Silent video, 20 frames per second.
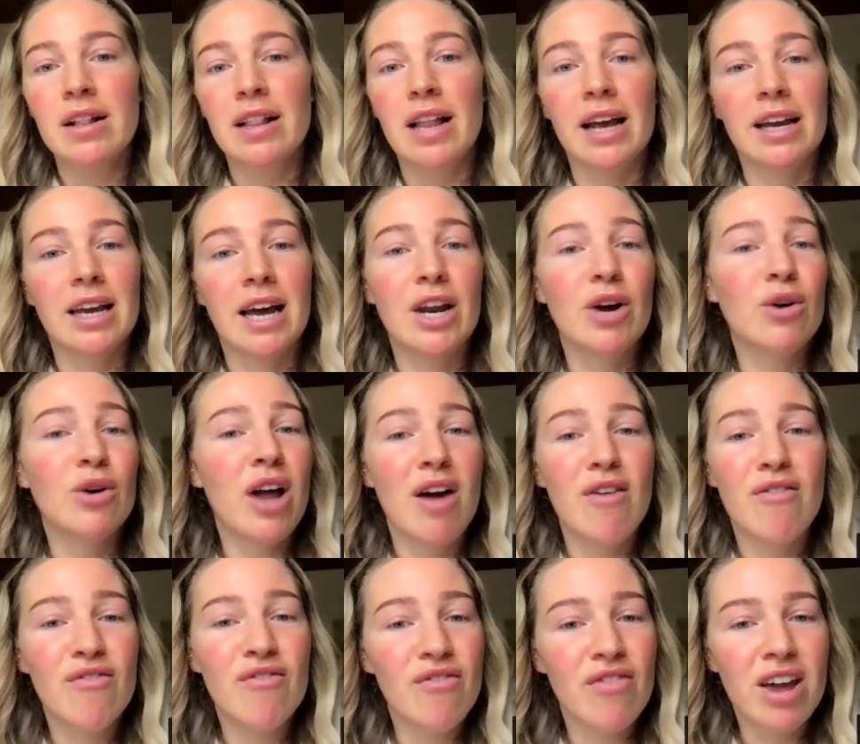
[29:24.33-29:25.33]
Like I don't
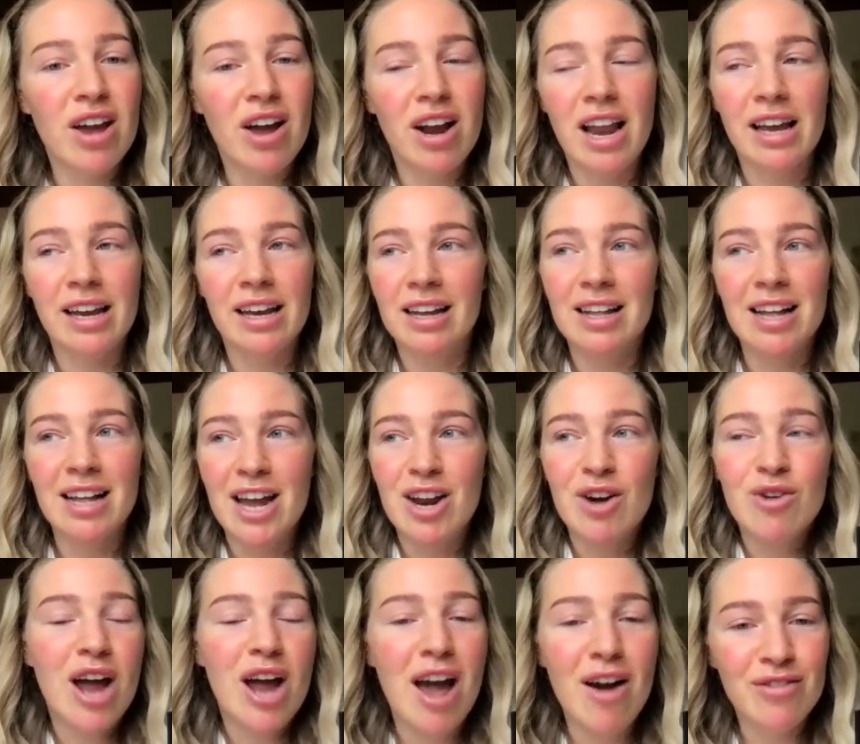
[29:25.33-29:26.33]
have fear. Like I
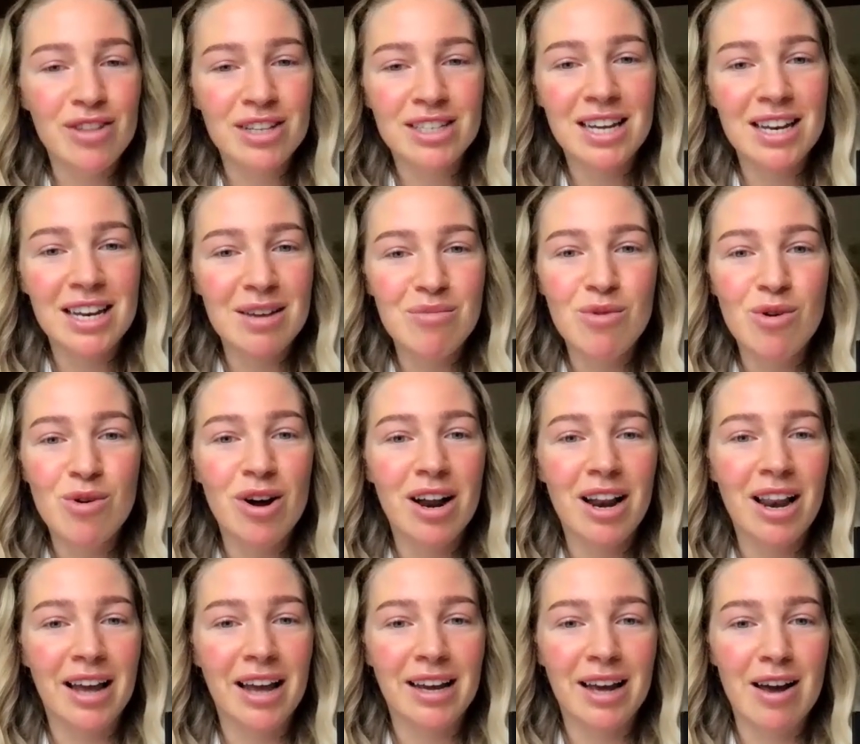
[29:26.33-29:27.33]
don't have this anymore.
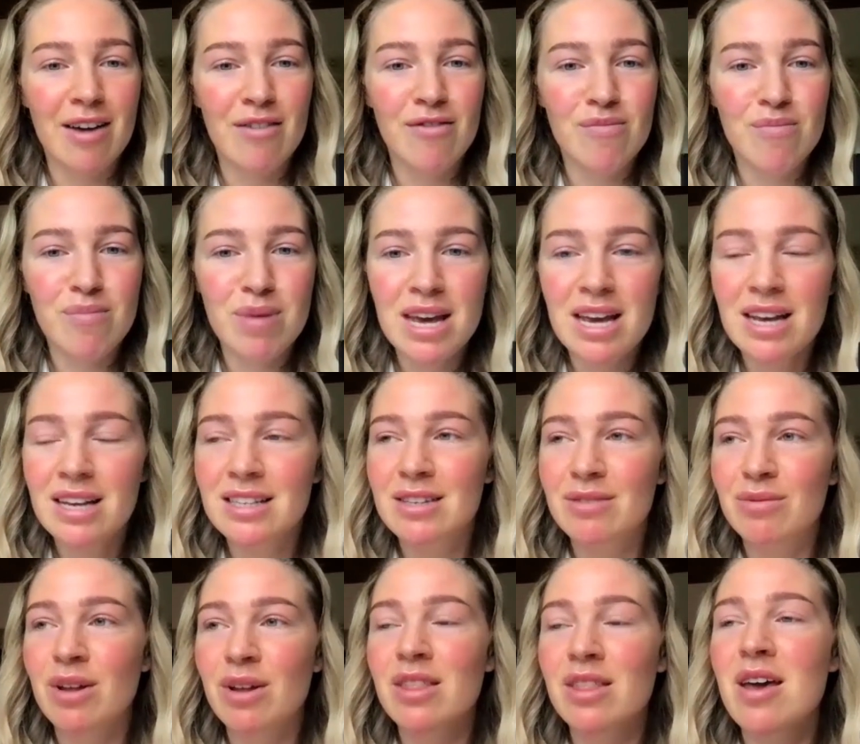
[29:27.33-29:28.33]
Like I have peace
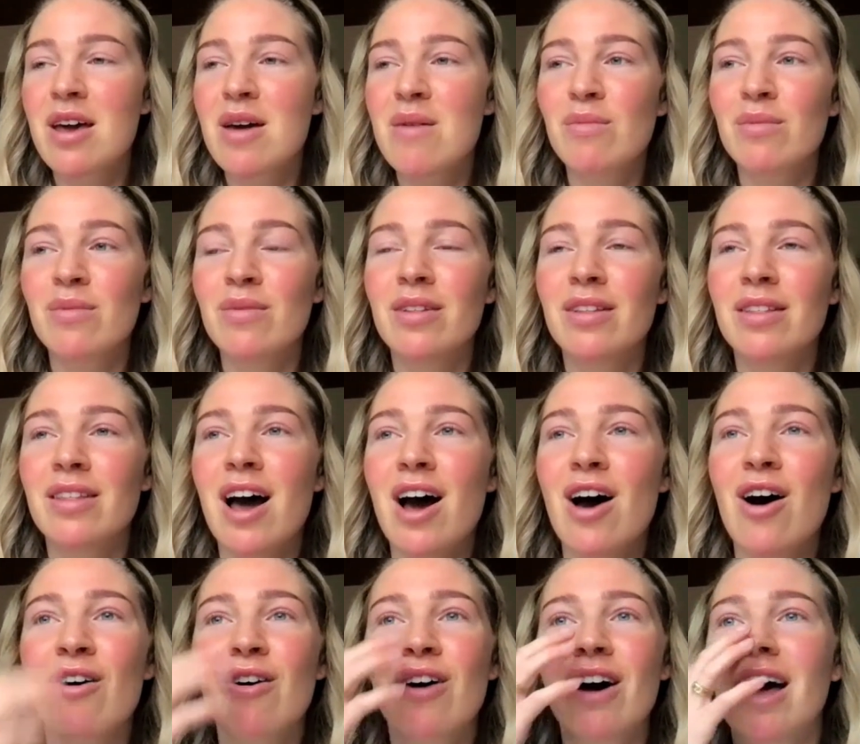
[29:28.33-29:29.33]
with him
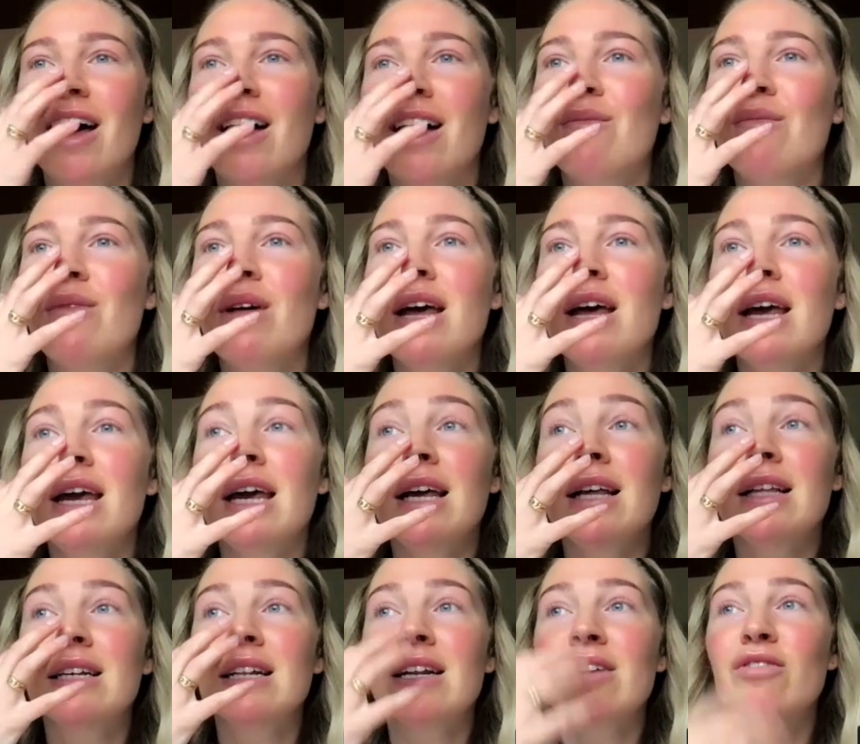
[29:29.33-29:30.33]
now. Um, he
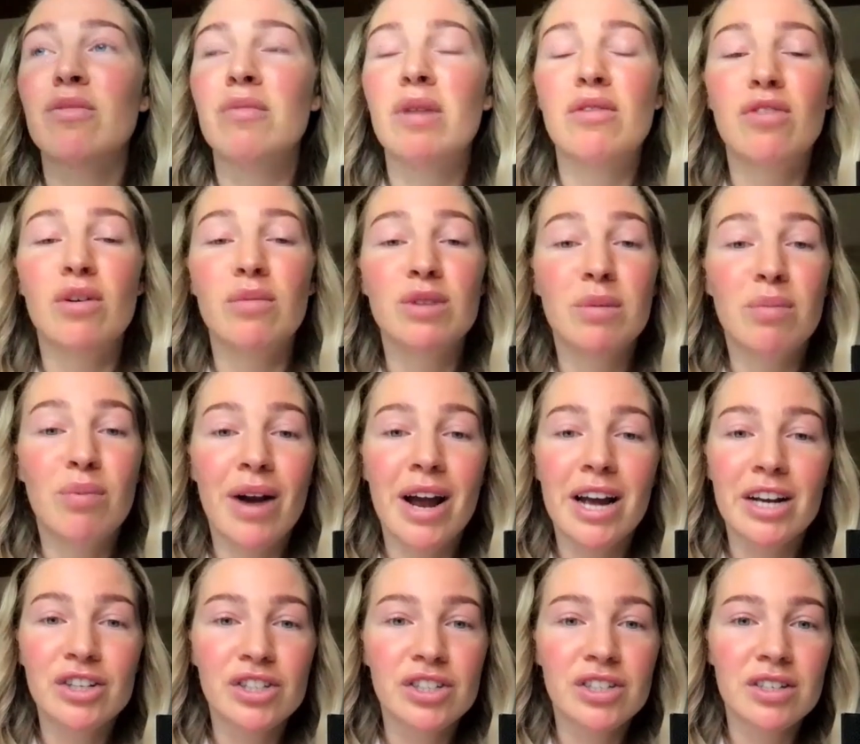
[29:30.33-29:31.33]
delivered me from
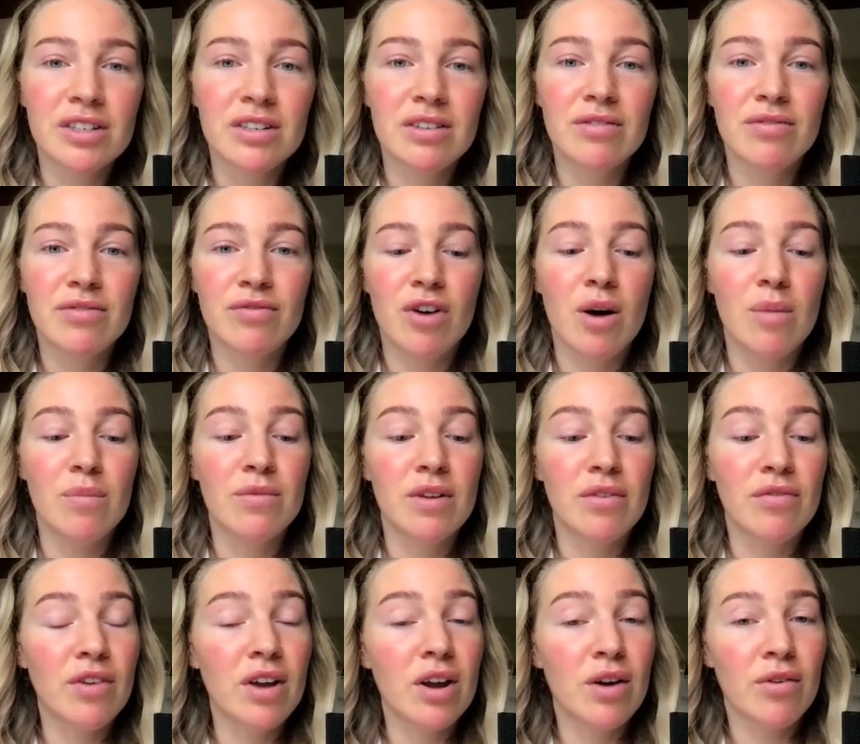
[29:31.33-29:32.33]
depression, from the
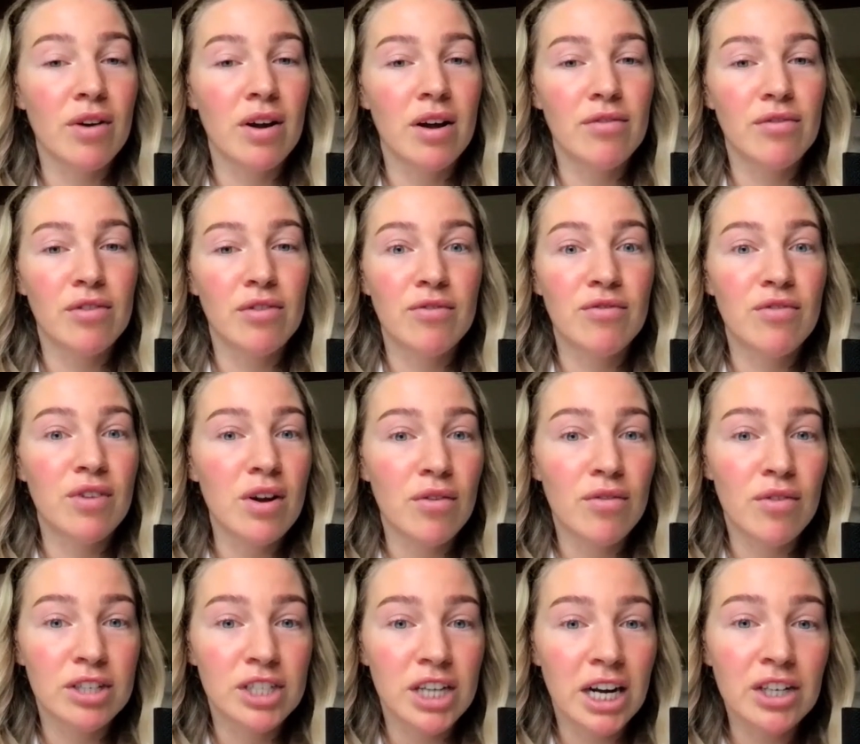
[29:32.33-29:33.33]
fear, uh, fear
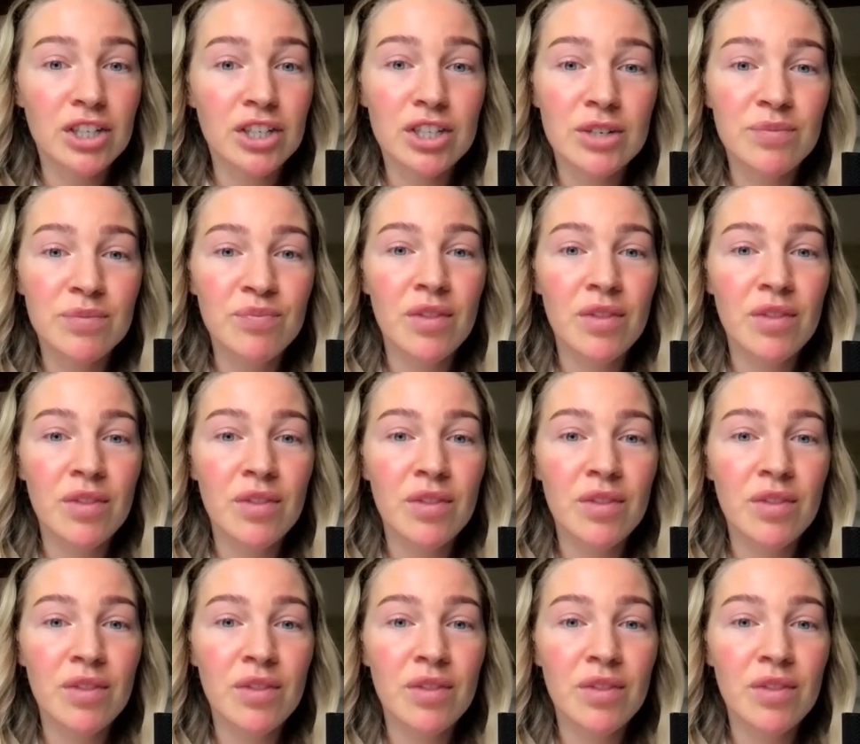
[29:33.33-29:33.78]
of rejection.